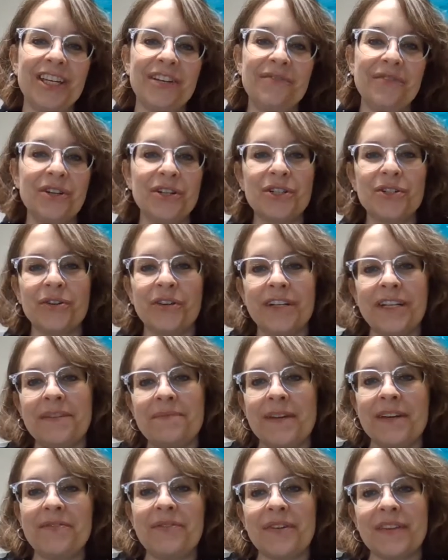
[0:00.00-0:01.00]
you for
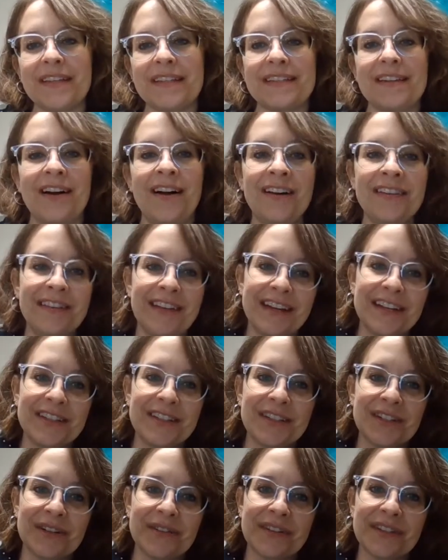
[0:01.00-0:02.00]
joining me for this online
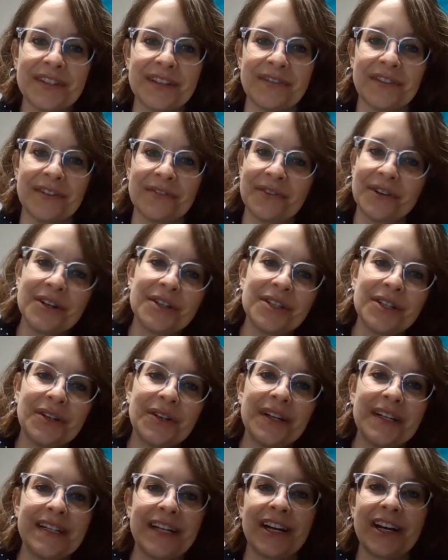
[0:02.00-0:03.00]
service of the First
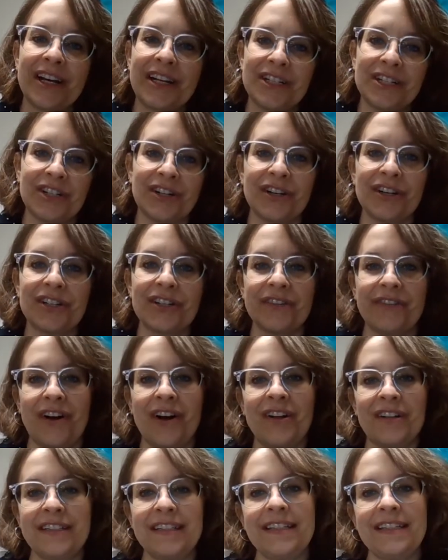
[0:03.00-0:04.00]
Unitarian Church of
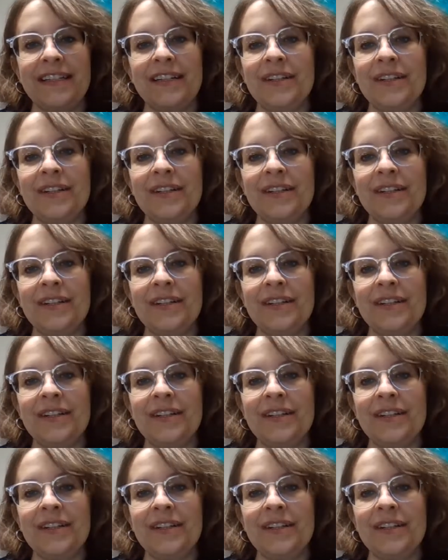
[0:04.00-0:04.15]
Alton,